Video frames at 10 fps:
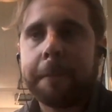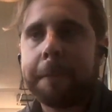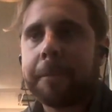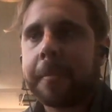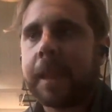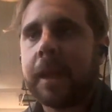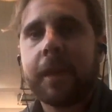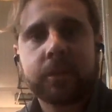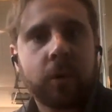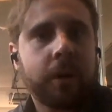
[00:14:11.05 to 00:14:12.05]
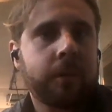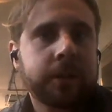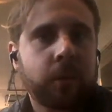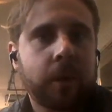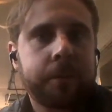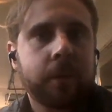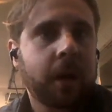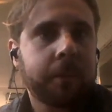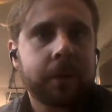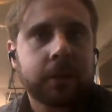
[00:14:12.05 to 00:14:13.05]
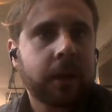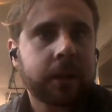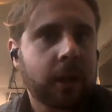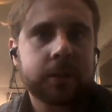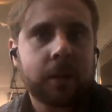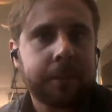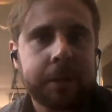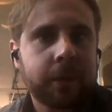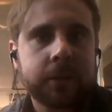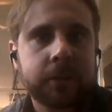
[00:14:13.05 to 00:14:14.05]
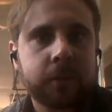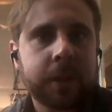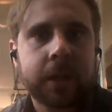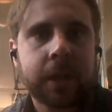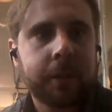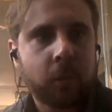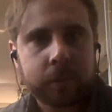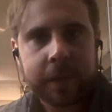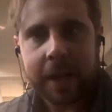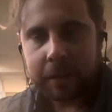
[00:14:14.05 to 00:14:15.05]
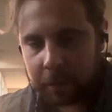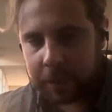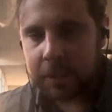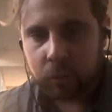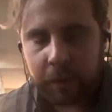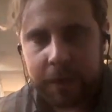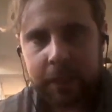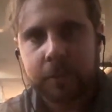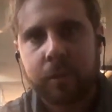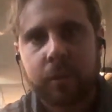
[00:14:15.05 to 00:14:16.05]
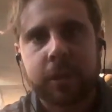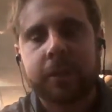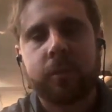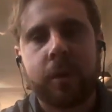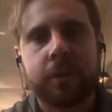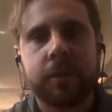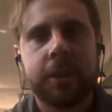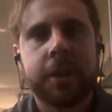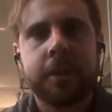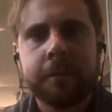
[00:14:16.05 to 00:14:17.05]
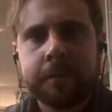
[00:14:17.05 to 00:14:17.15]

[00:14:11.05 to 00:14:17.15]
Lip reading: And that's where companies like us come in, because we can enable getting money directly to projects where it's needed.